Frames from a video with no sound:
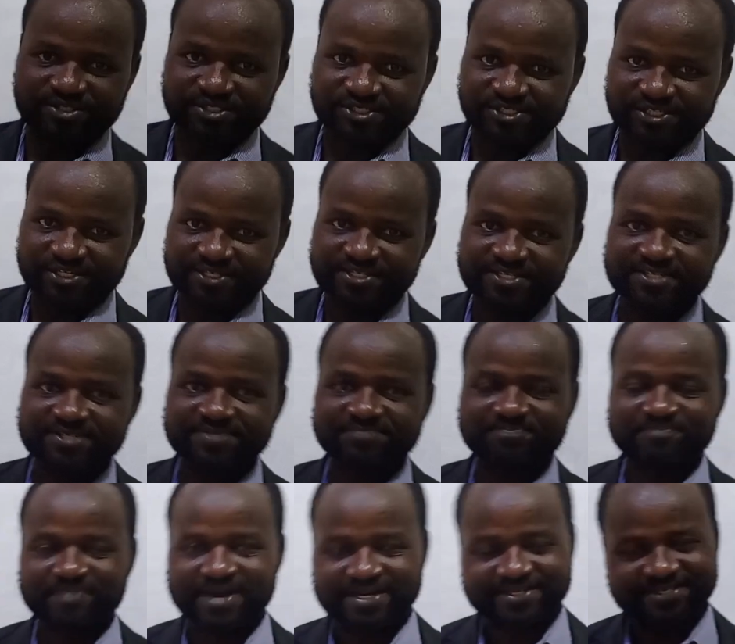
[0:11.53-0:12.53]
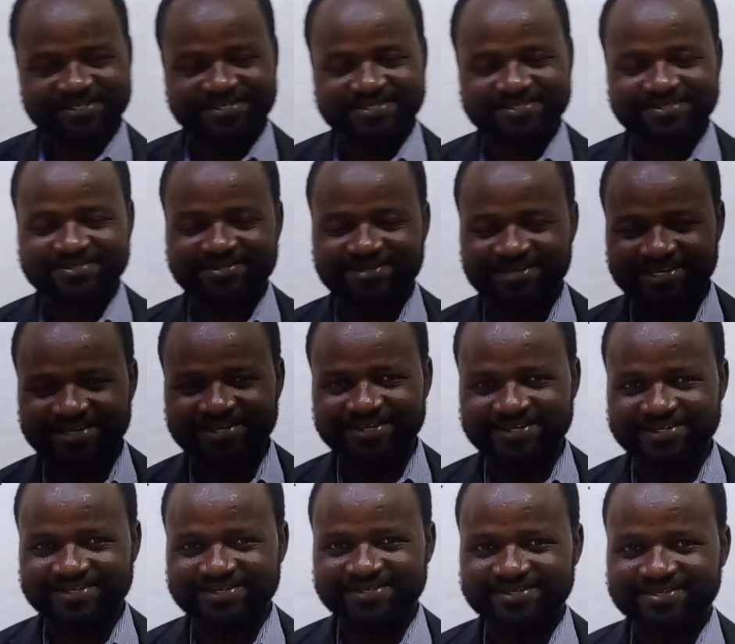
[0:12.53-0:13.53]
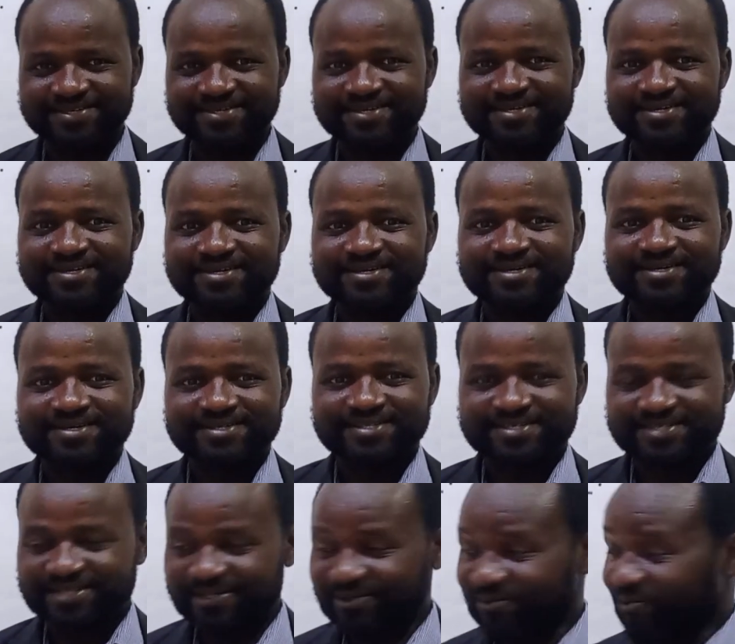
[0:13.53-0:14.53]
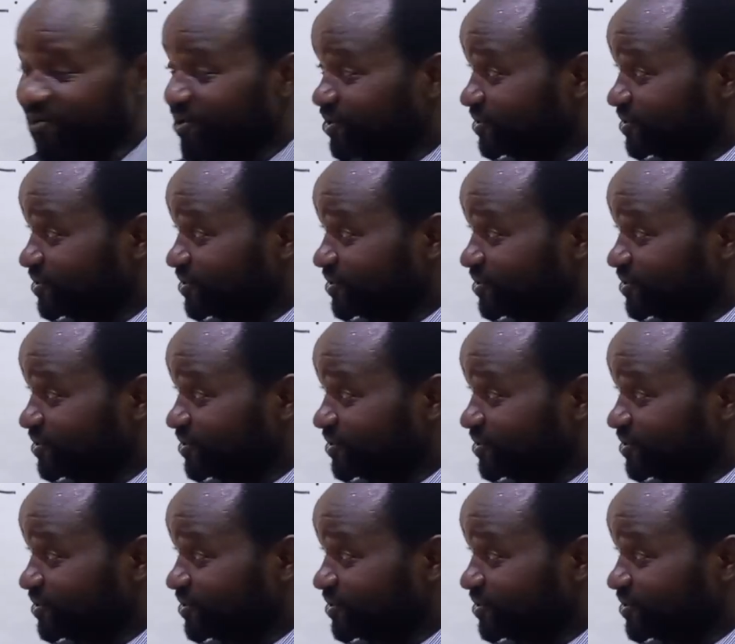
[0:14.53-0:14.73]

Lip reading: TJ's Maths Clinic. Still